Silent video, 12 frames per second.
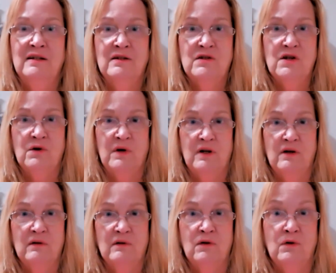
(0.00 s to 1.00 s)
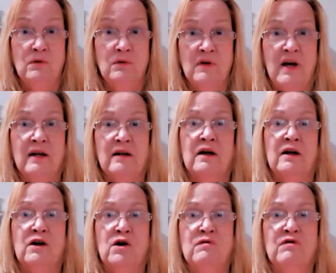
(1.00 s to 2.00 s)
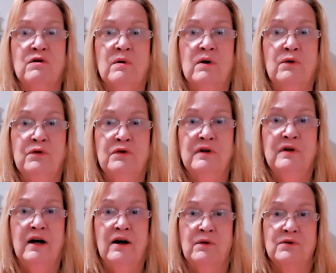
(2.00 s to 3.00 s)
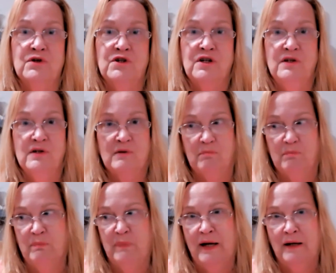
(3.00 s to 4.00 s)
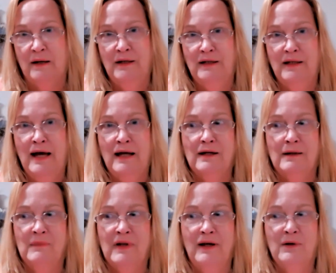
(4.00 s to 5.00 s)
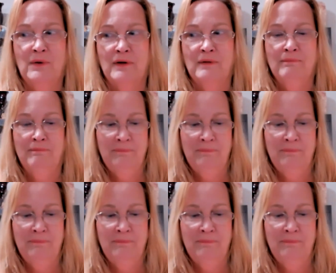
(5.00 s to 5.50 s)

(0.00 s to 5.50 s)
So it had a lot of overgrowth, and now she's battling that. And I'm like going,